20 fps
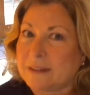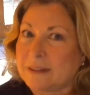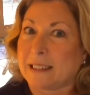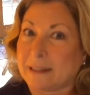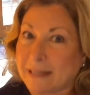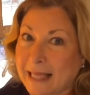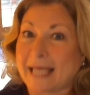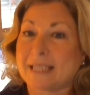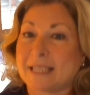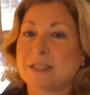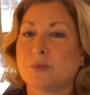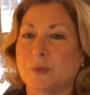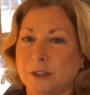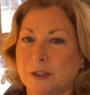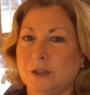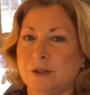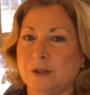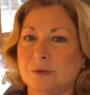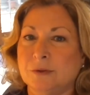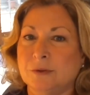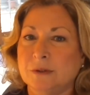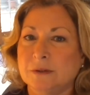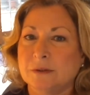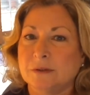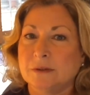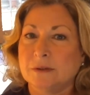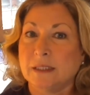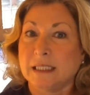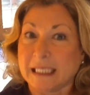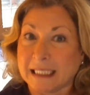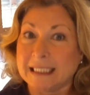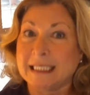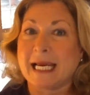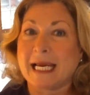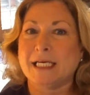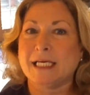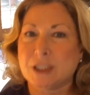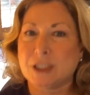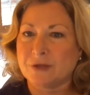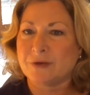that's when you
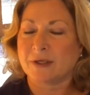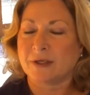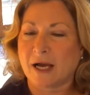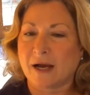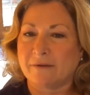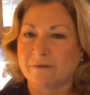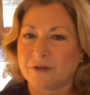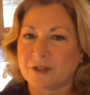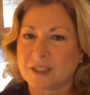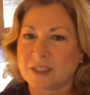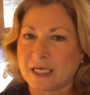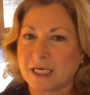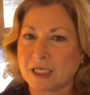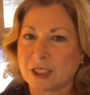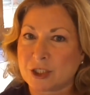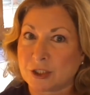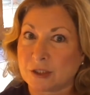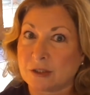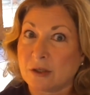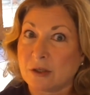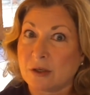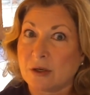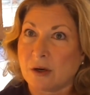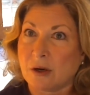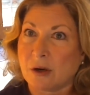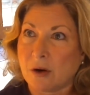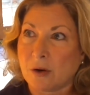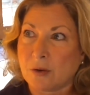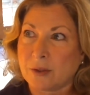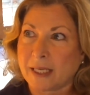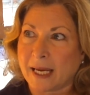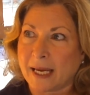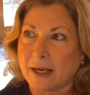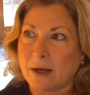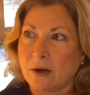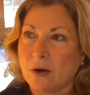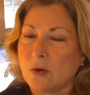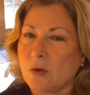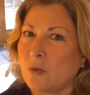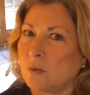engage in the conversation.
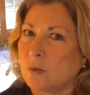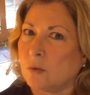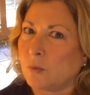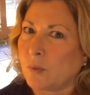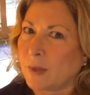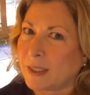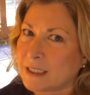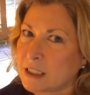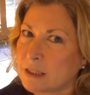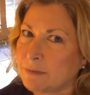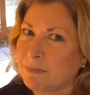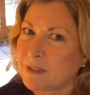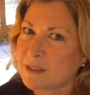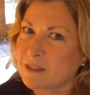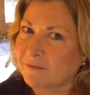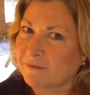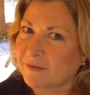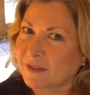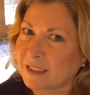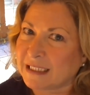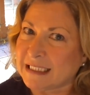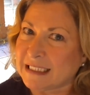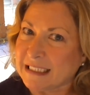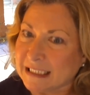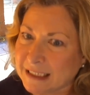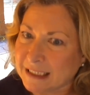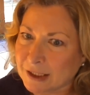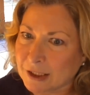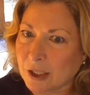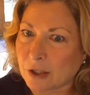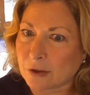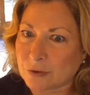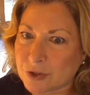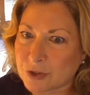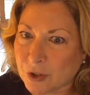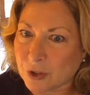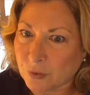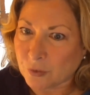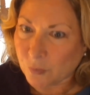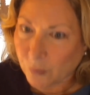Okay, well, what specifically didn't go
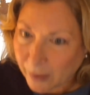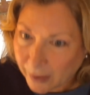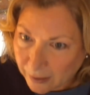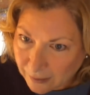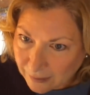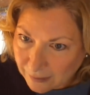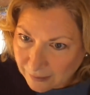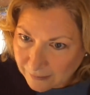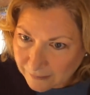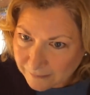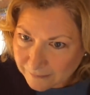so well?